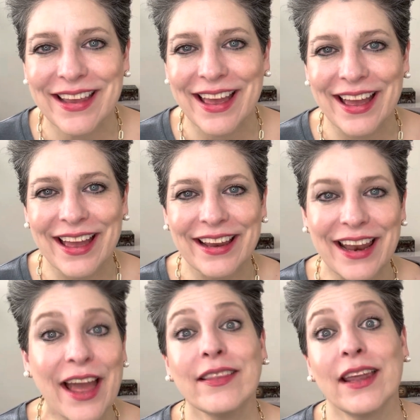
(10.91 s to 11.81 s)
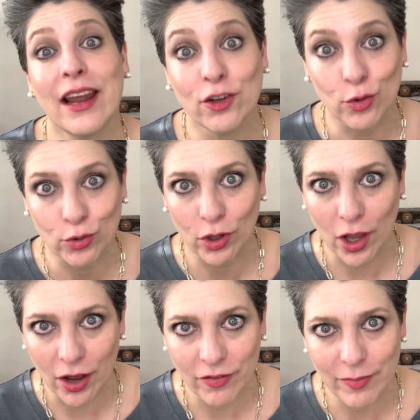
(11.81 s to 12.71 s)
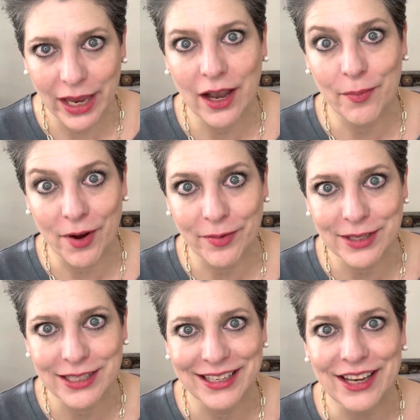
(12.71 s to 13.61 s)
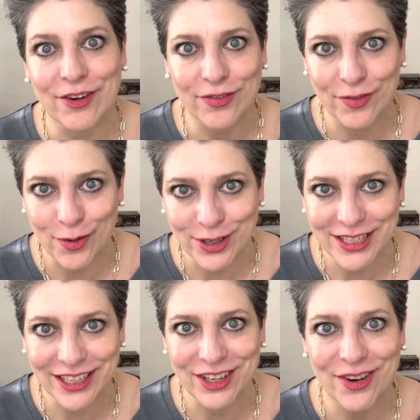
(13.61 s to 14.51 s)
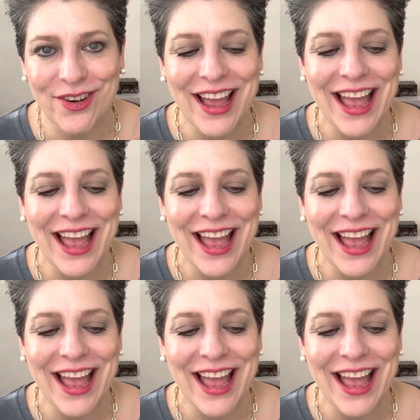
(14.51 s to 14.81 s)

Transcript: Not that I don't love makeup, obviously, of course I do.